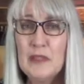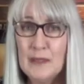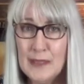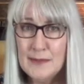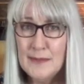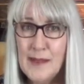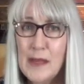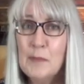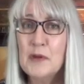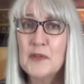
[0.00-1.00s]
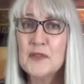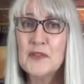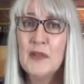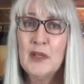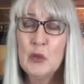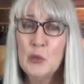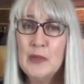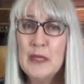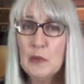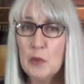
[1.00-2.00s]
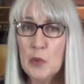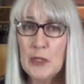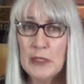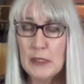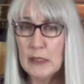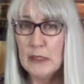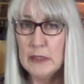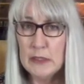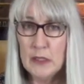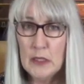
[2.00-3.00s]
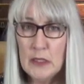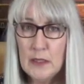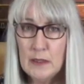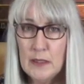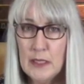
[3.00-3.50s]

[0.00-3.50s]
the landscapers when they were working in the yard.